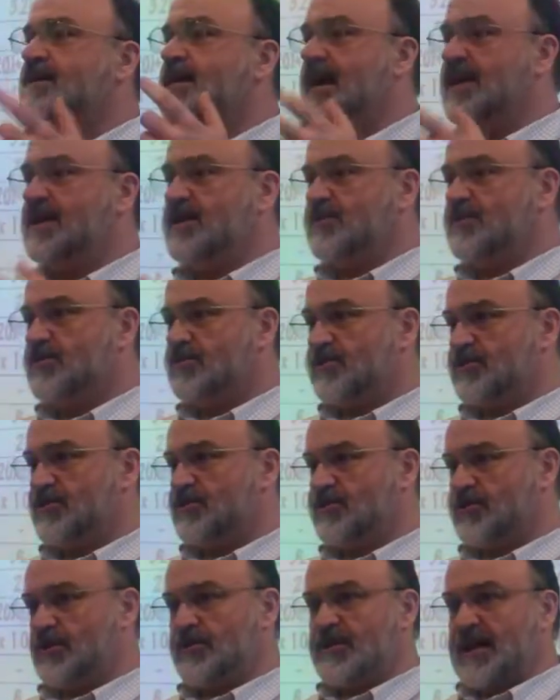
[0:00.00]
And in order to
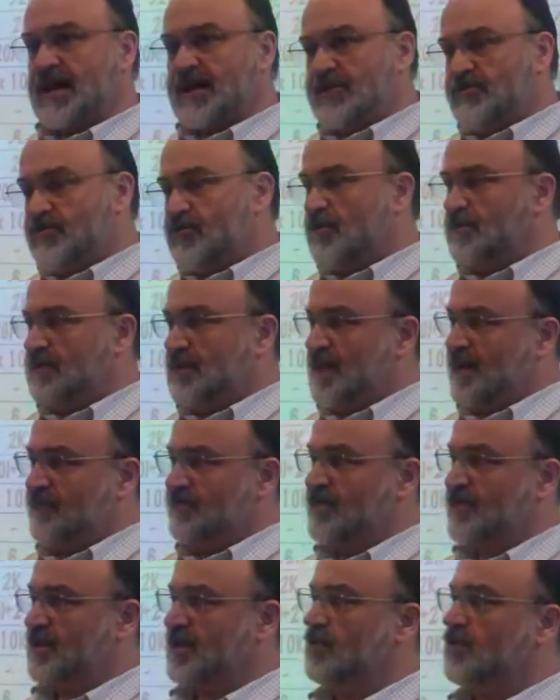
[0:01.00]
do that, you normally have
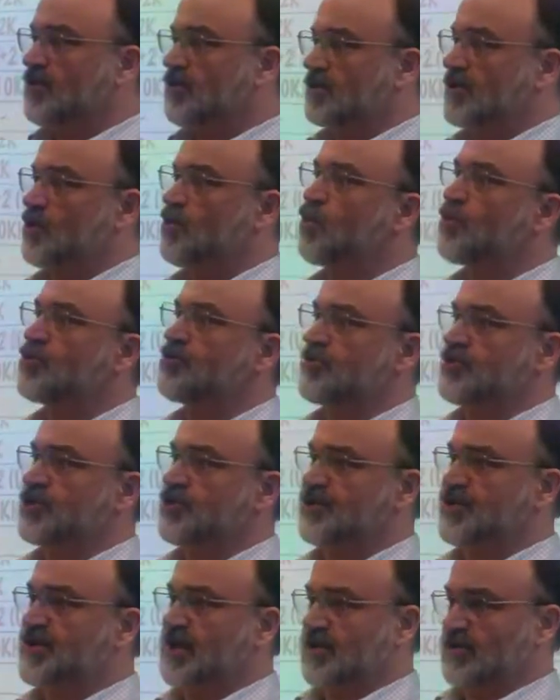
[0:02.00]
a thing called a quadrature
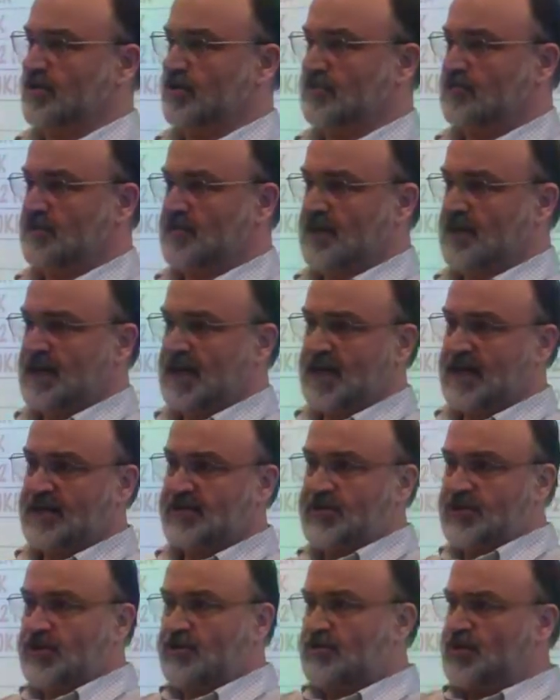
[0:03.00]
signal. It's
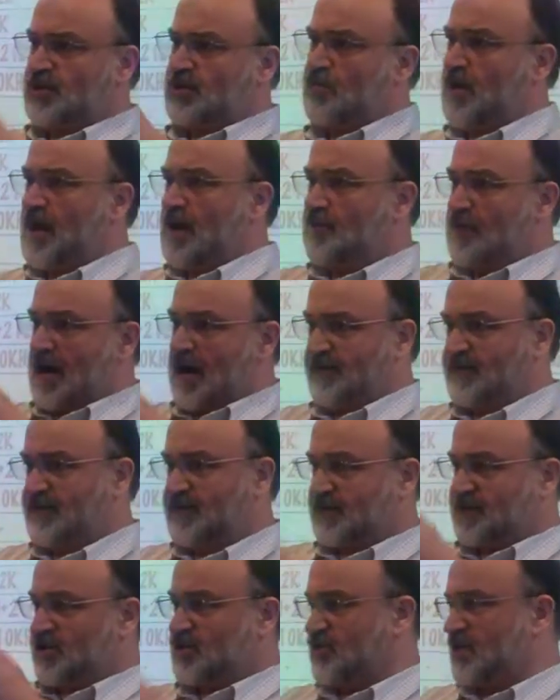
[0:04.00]
2 square waves
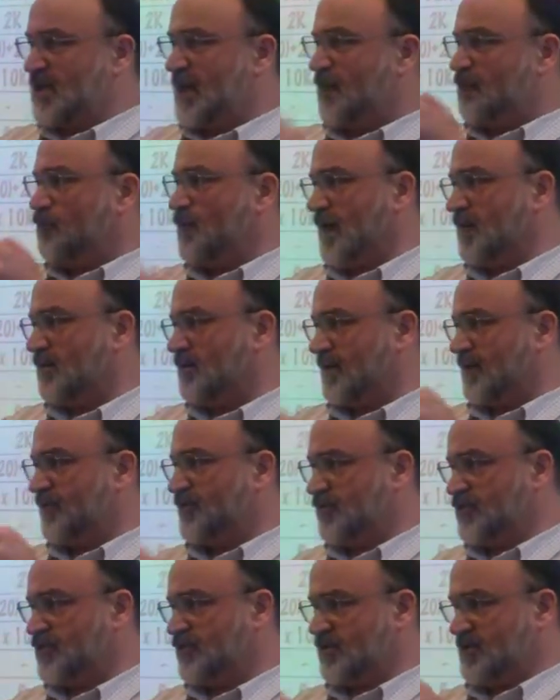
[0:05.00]
that just get wiggled if
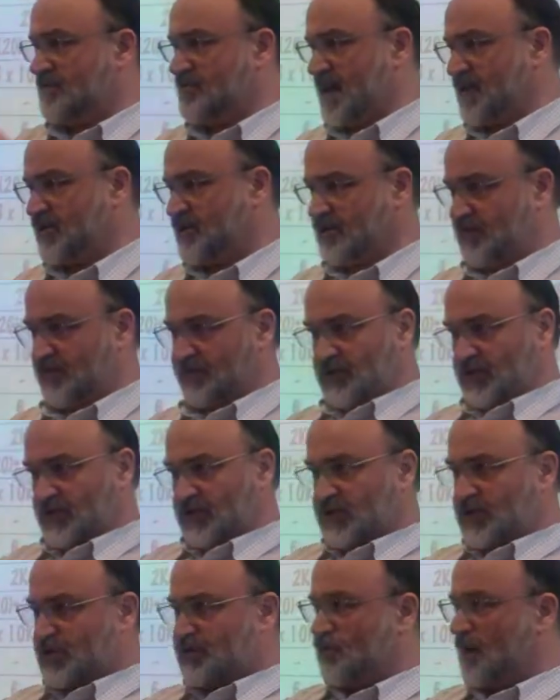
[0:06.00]
you just imagine you've got
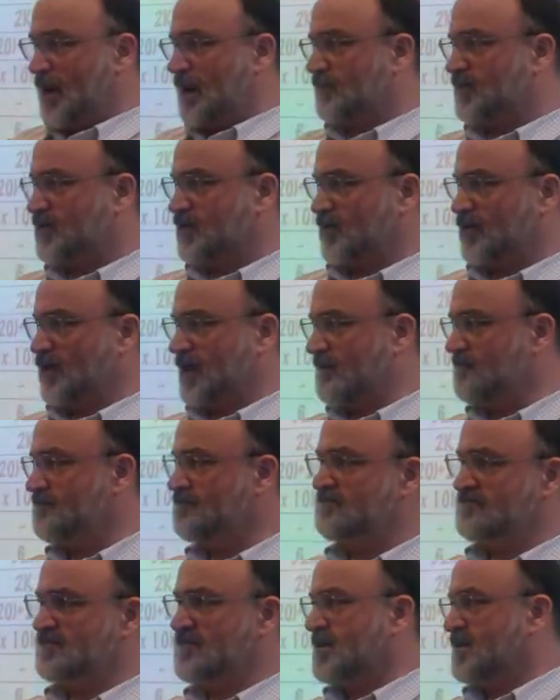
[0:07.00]
stripes on a
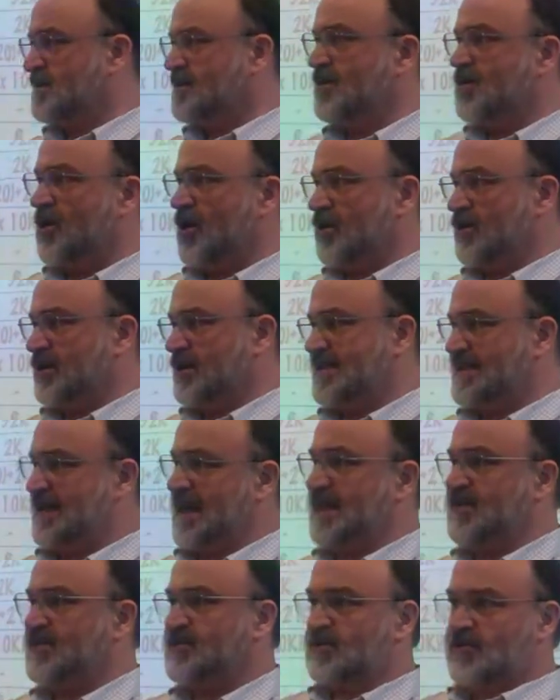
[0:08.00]

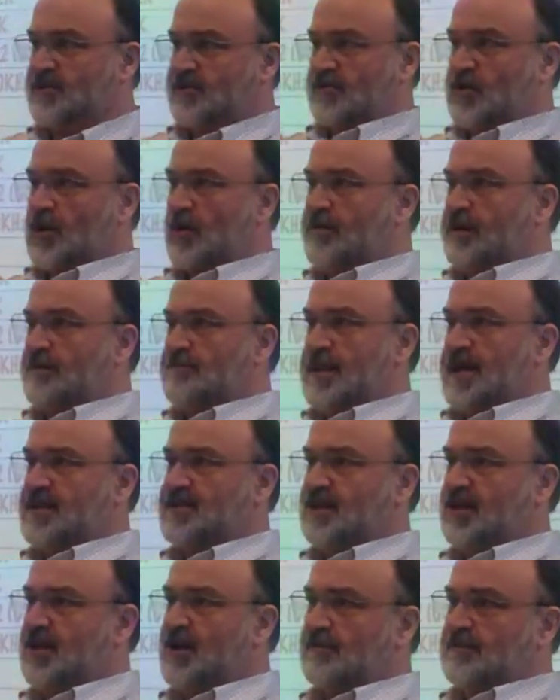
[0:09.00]
disc going
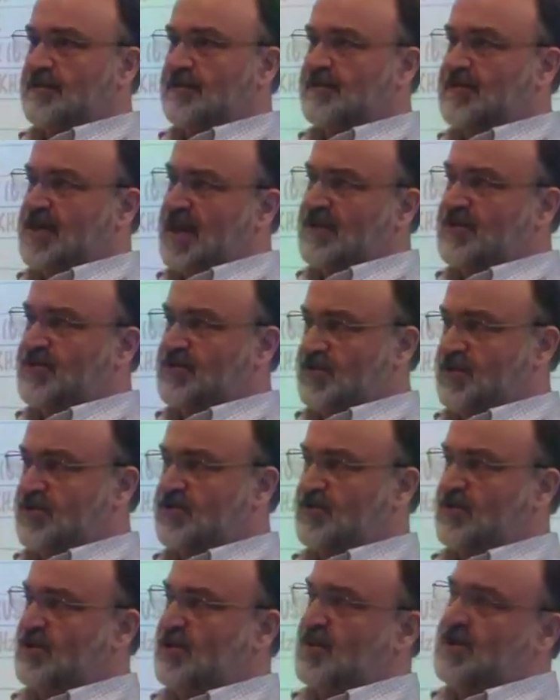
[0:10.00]
past a couple of
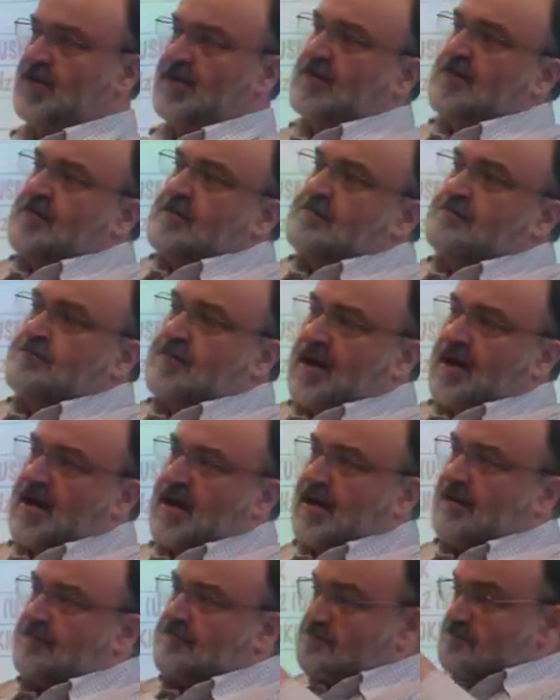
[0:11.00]
sensors.
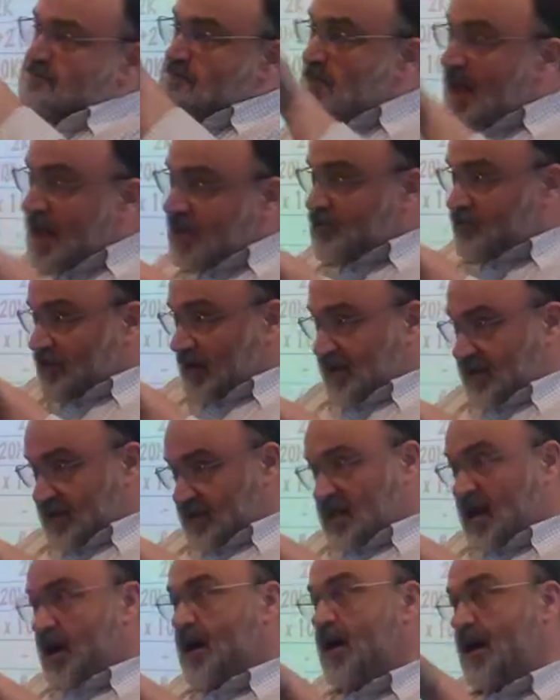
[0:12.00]
By measuring the
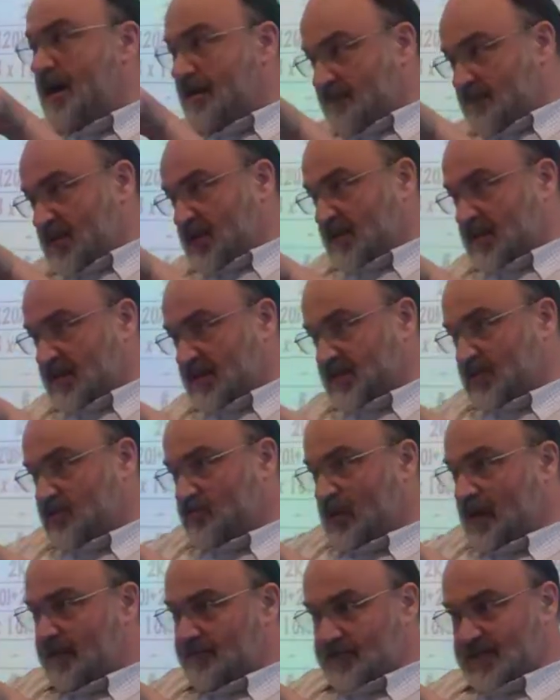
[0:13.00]
time that the
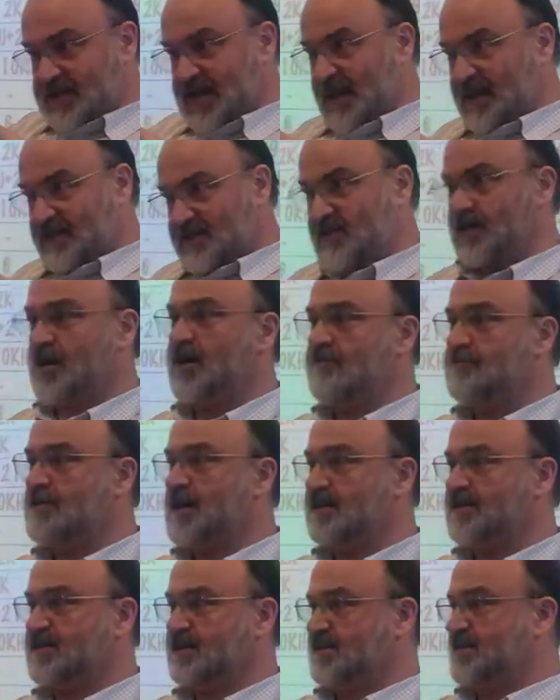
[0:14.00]
stripe takes to go
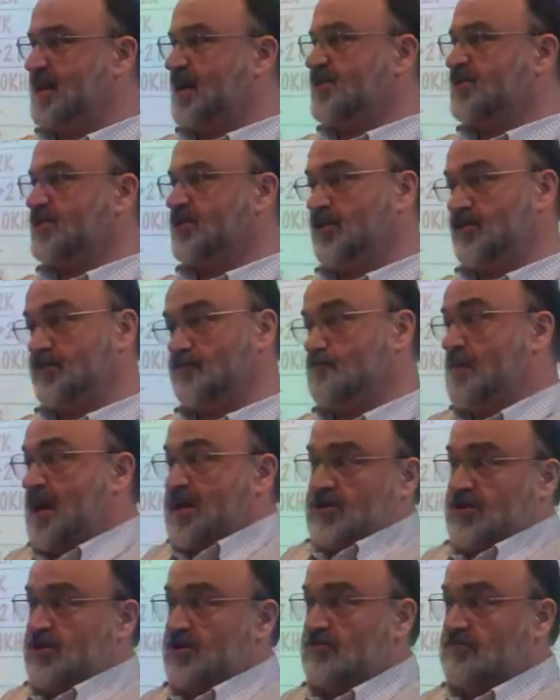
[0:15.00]
past the sensor, you can
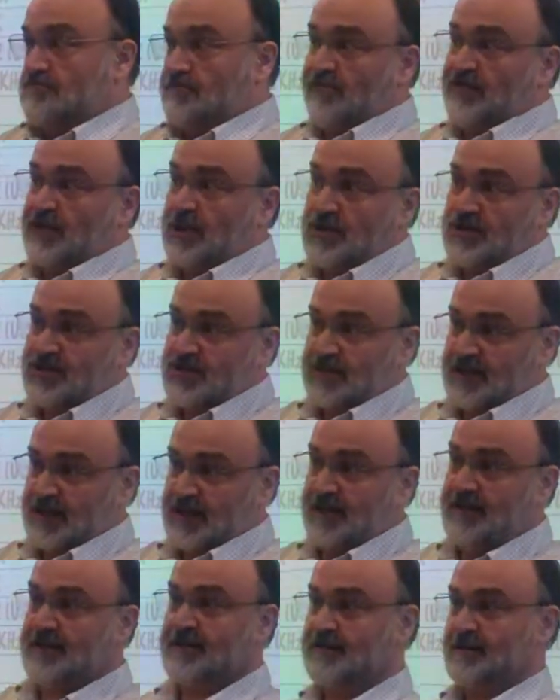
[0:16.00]
measure
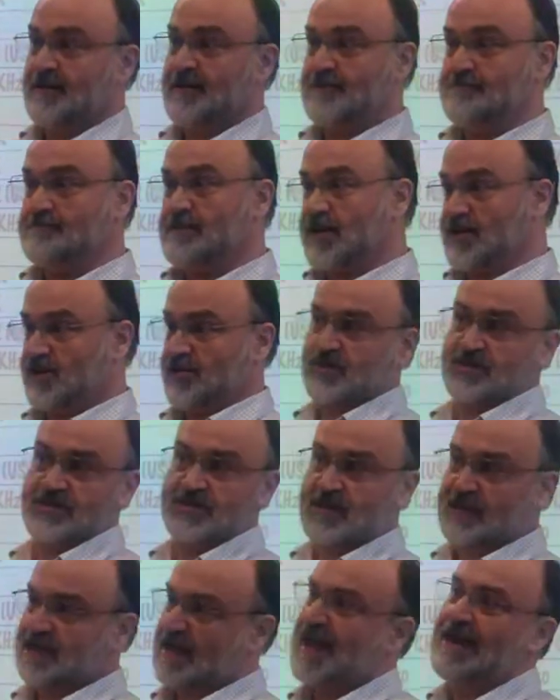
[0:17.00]
velocity. And by just
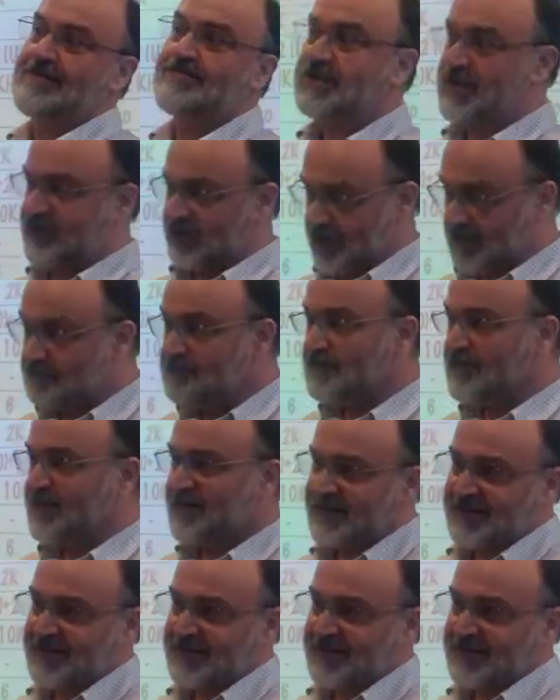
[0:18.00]
counting them,